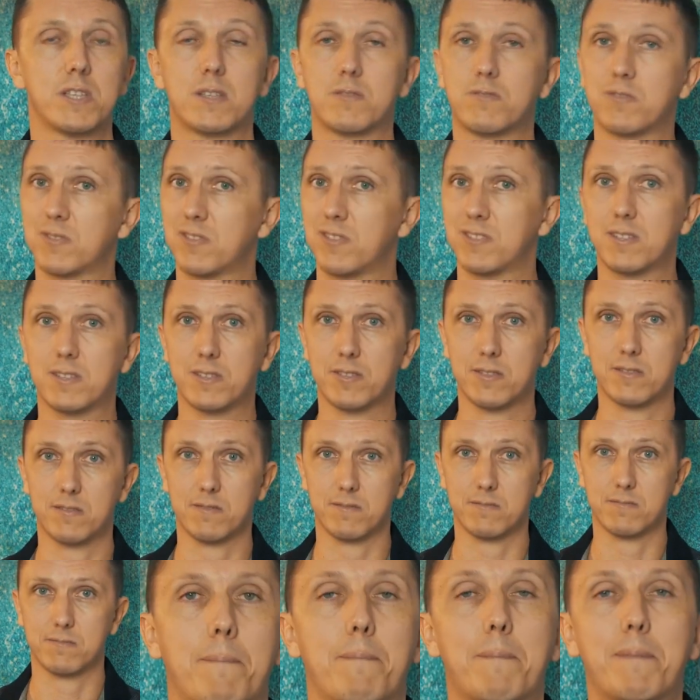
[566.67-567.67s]
differences.
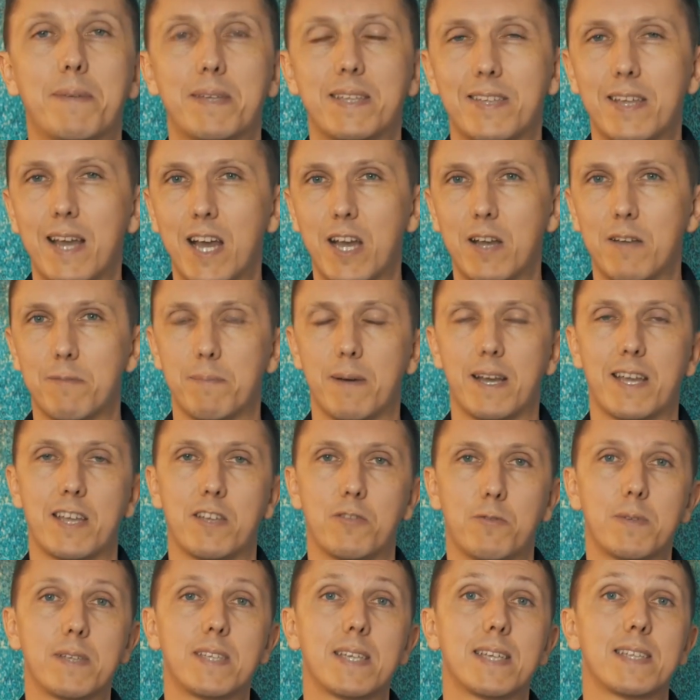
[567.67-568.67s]
Decide on
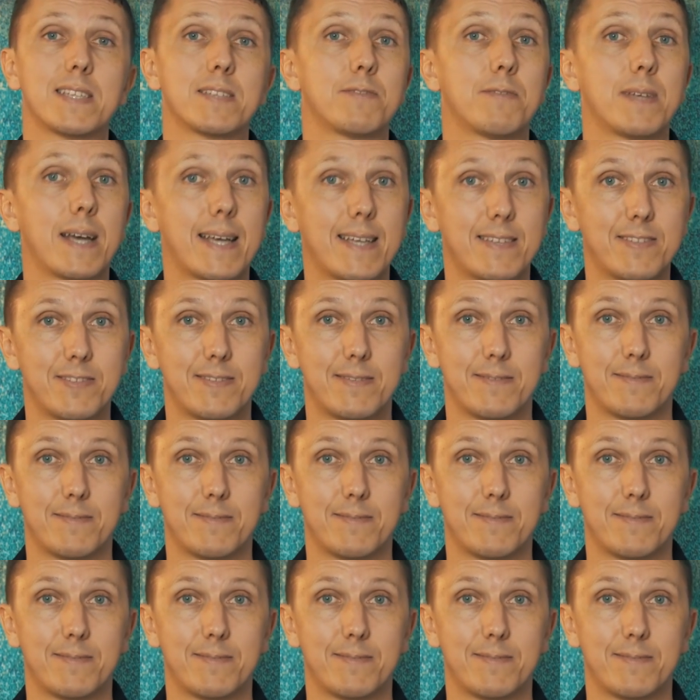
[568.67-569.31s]
management in advance.